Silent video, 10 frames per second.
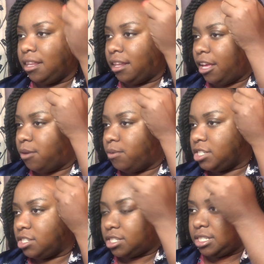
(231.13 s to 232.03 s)
language
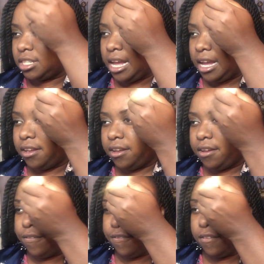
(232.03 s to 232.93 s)
is just kind
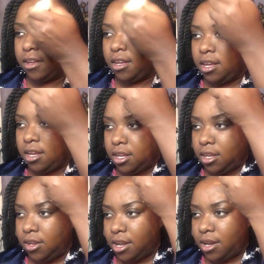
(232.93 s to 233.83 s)
of,
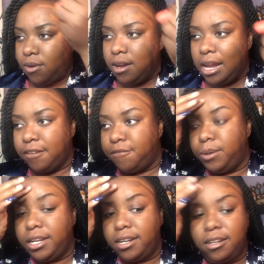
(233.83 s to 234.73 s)
you know, kind of
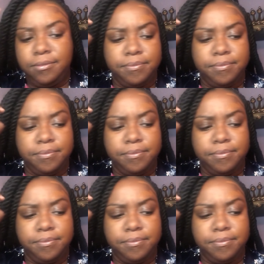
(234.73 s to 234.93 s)
weird.